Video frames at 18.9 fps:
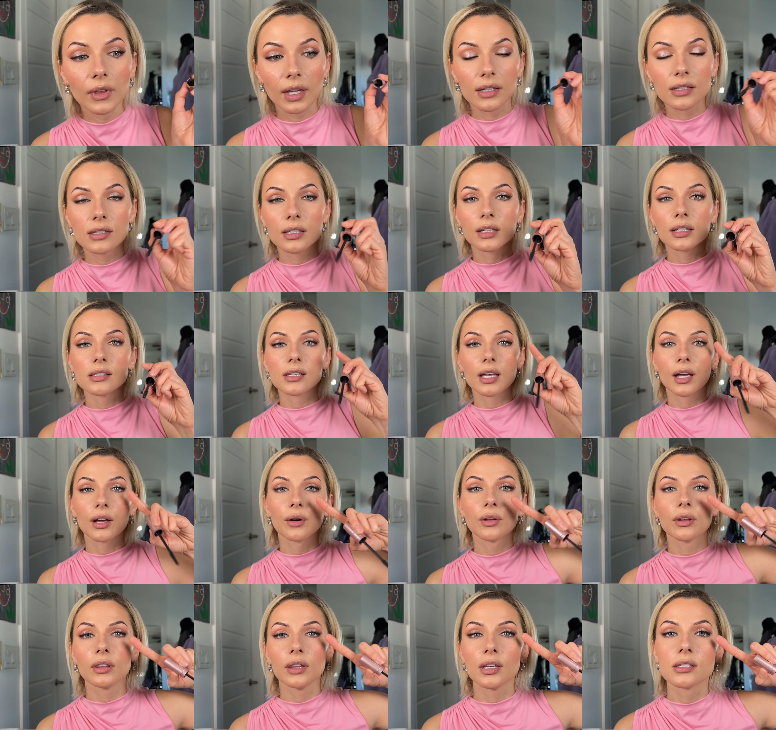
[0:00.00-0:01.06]
And seeing as
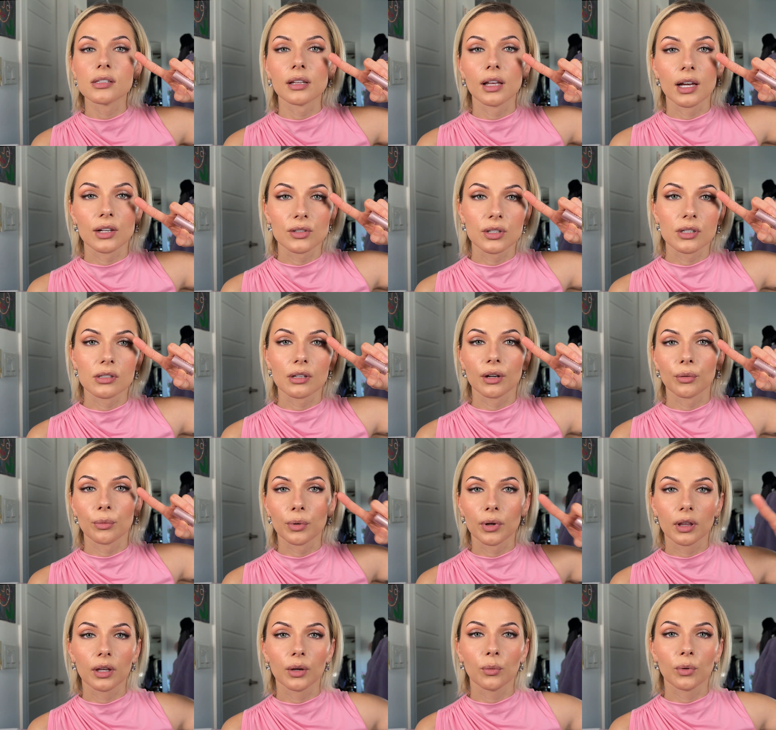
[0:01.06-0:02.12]
how these lashes are
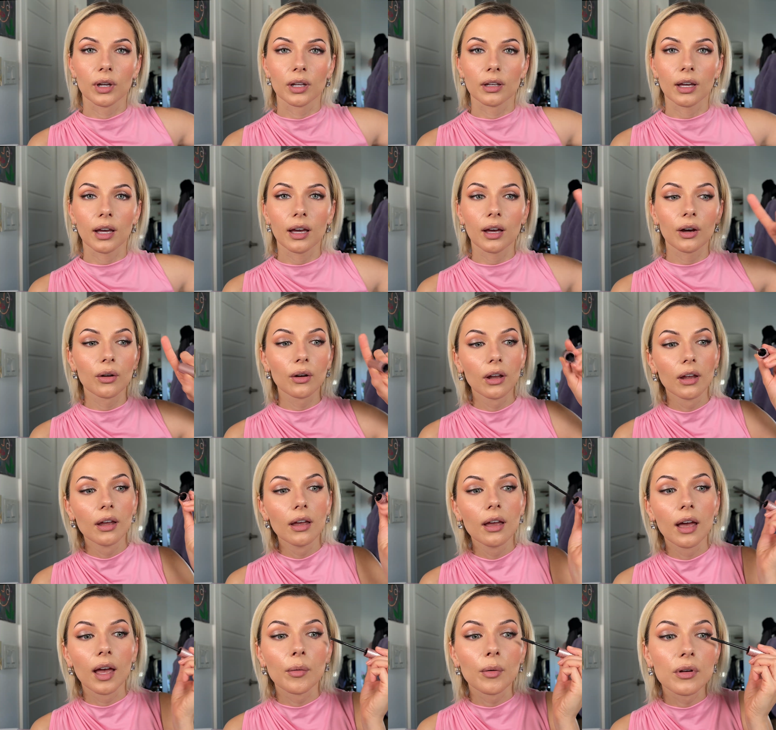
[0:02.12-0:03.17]
really winged out,
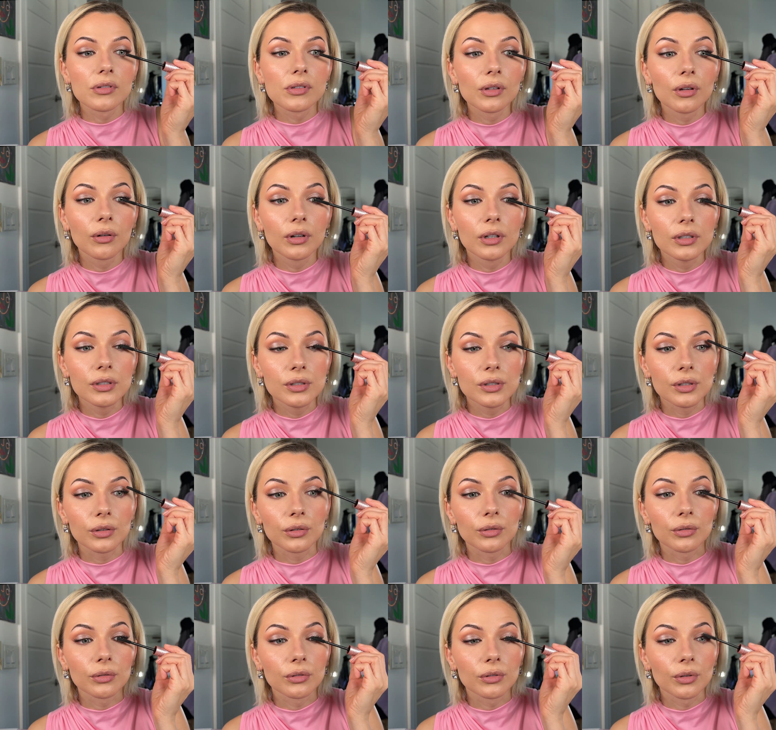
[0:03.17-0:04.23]
I'm also going
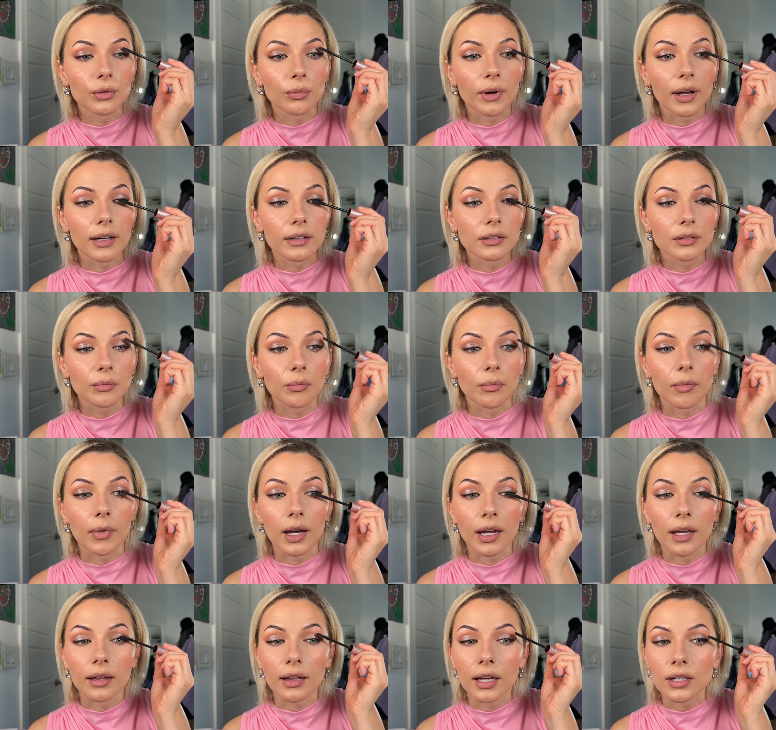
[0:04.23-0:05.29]
to direct
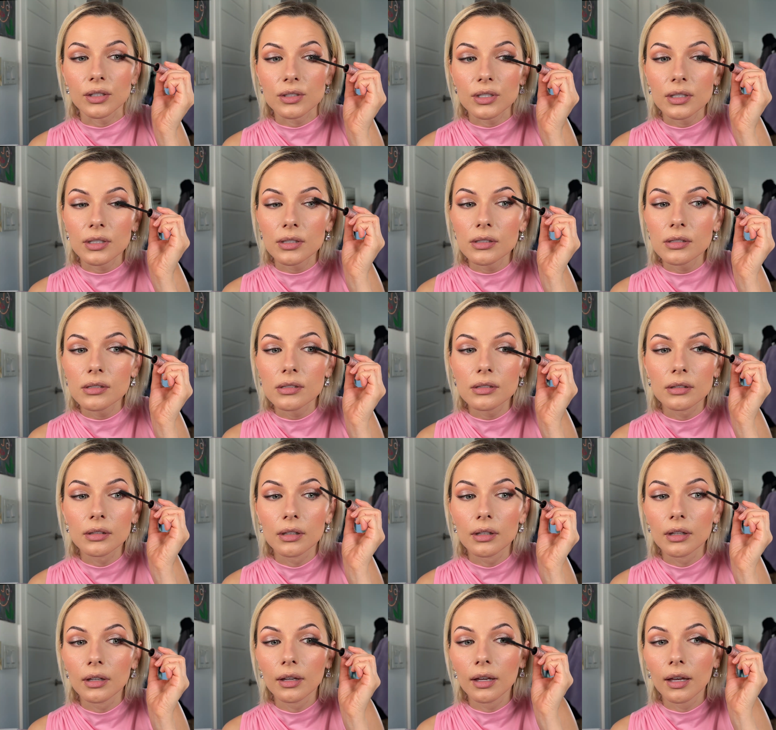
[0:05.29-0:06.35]
my lashes
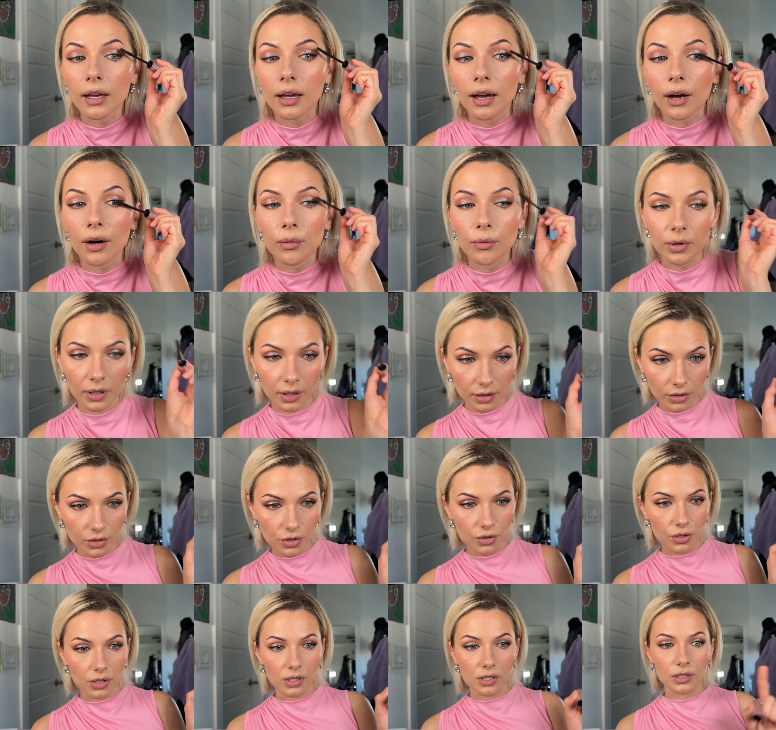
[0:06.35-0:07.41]
outwards
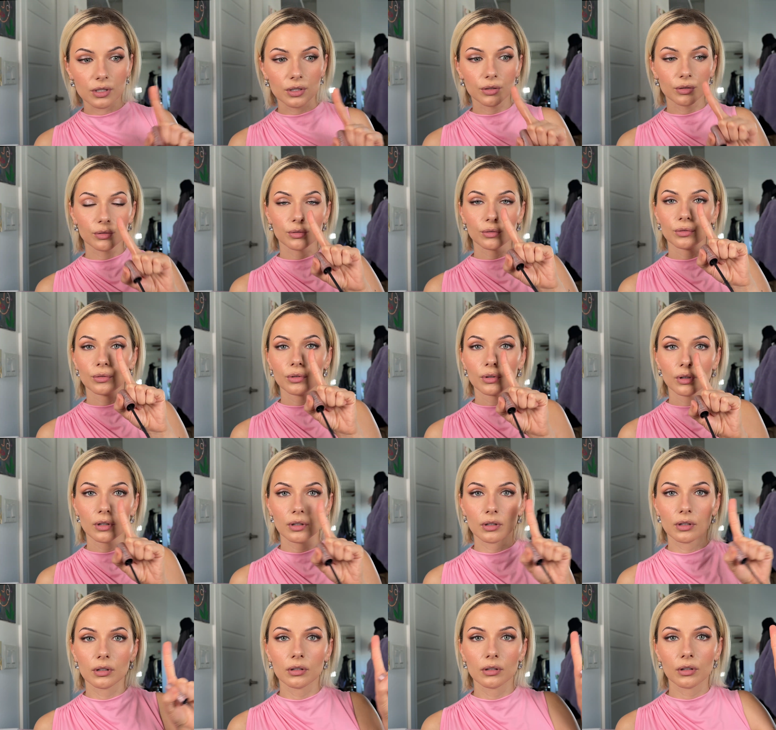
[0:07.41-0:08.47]
just to
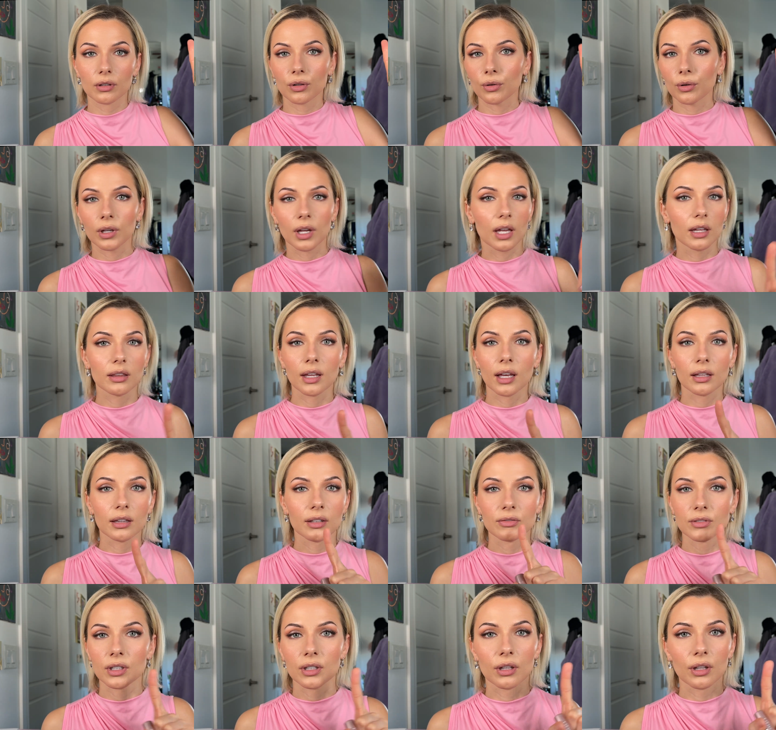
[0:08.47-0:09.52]
create that
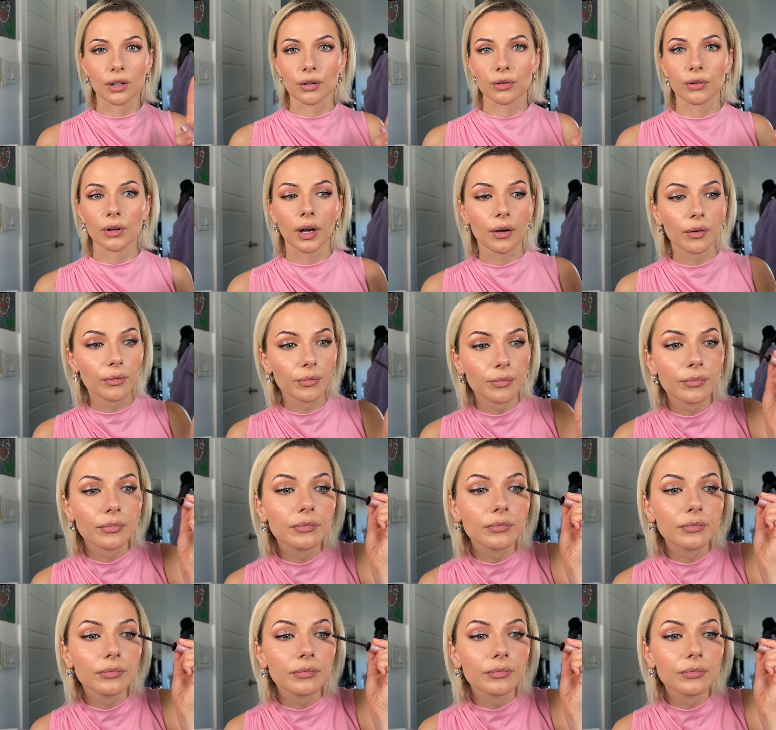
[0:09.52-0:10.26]
lifted look throughout.